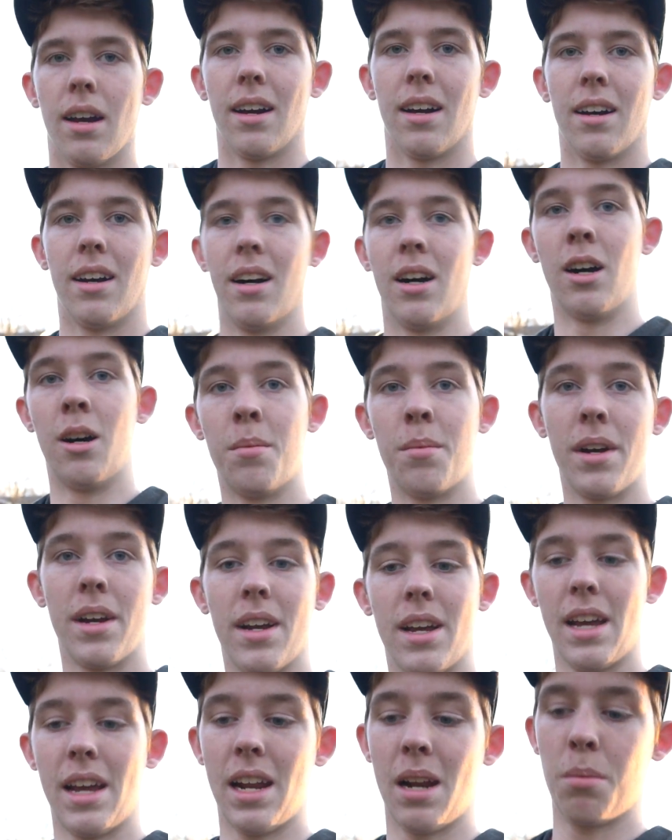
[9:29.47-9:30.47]
And
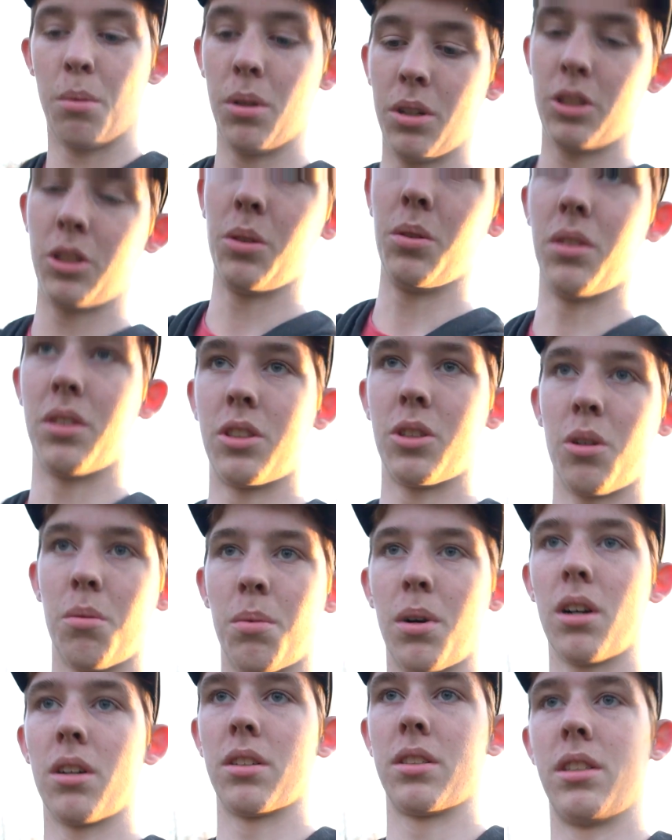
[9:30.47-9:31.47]
I'm only shooting short
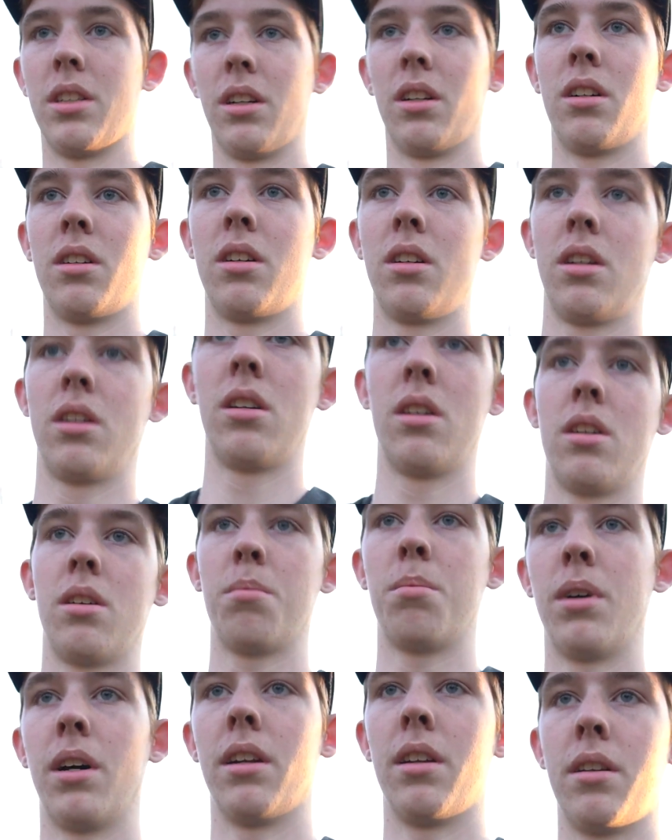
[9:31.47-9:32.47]
bars still,
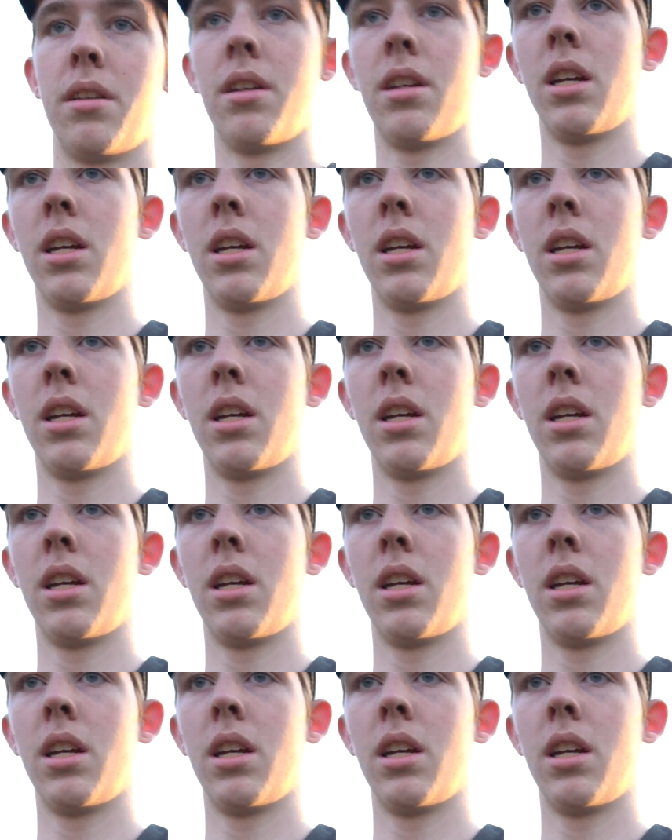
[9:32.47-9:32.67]
but